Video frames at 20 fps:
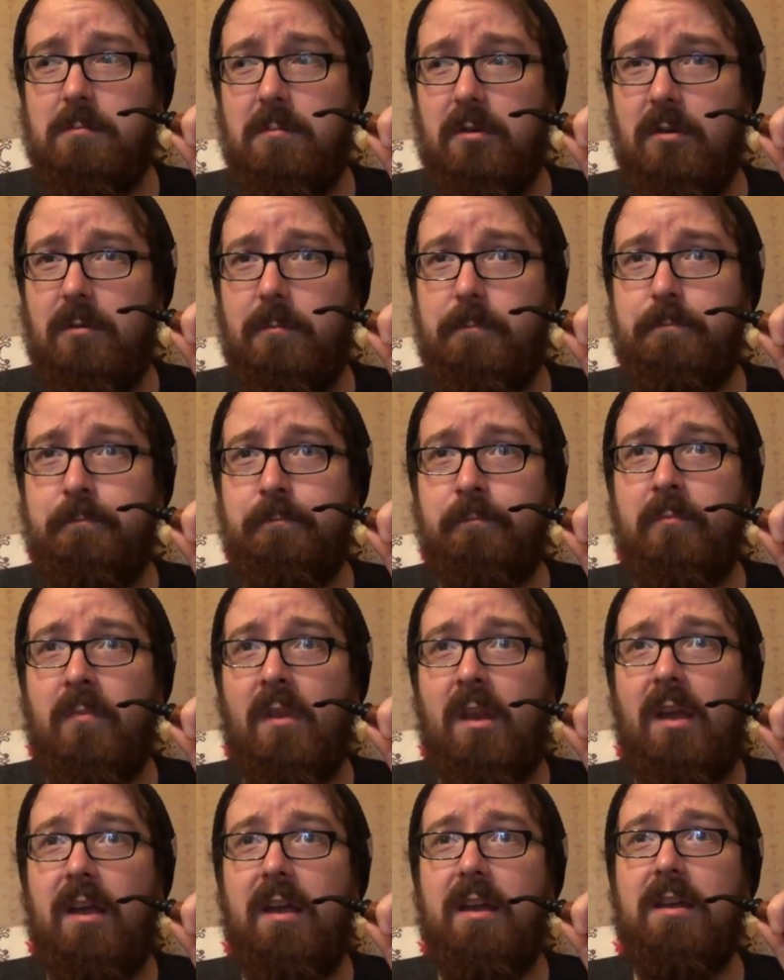But
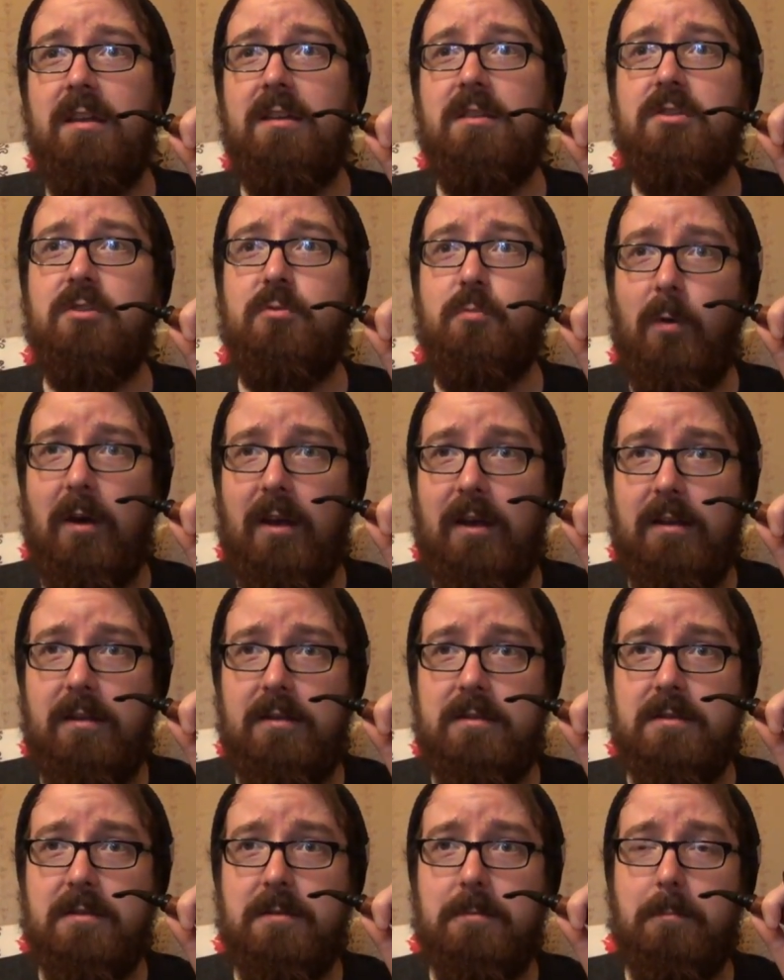it is
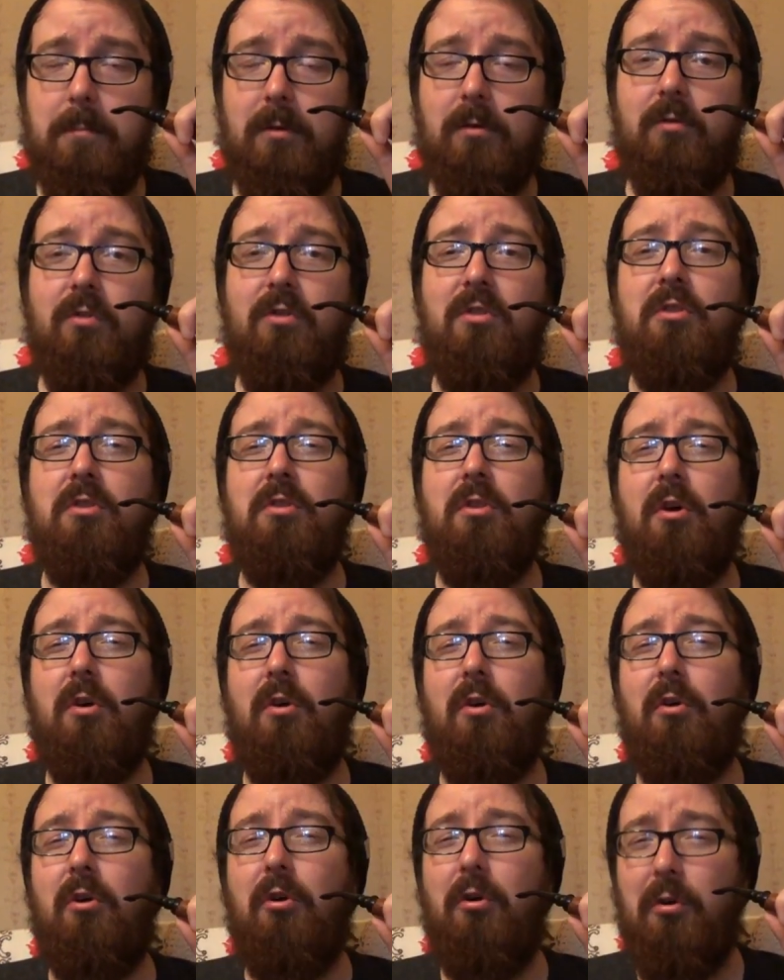sweet, but not
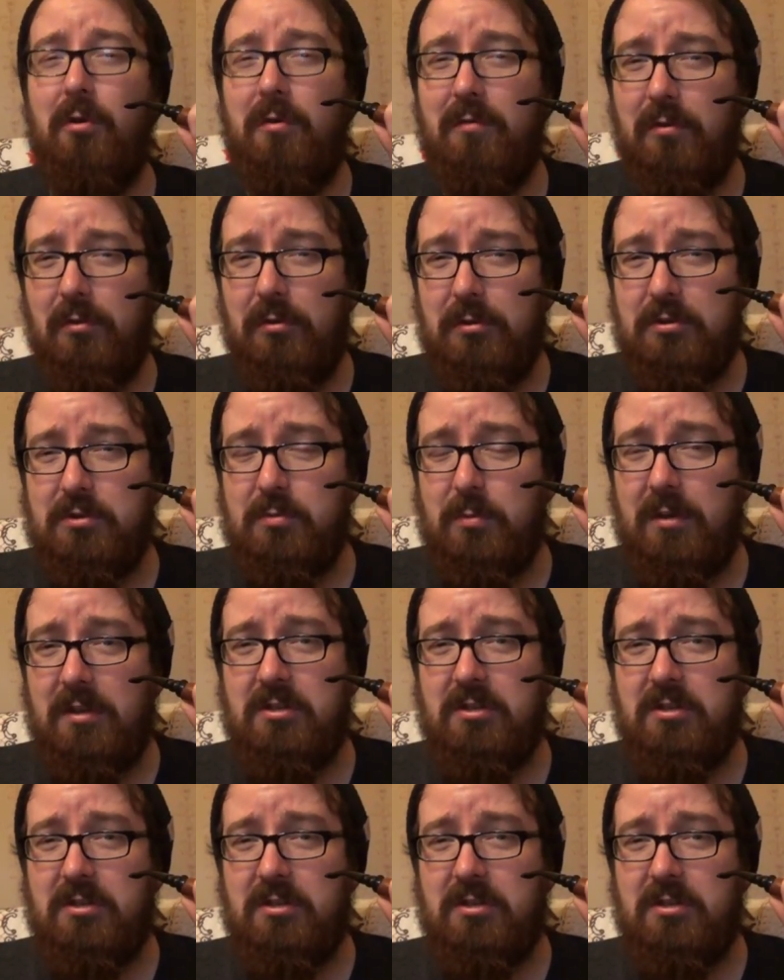overly sweet.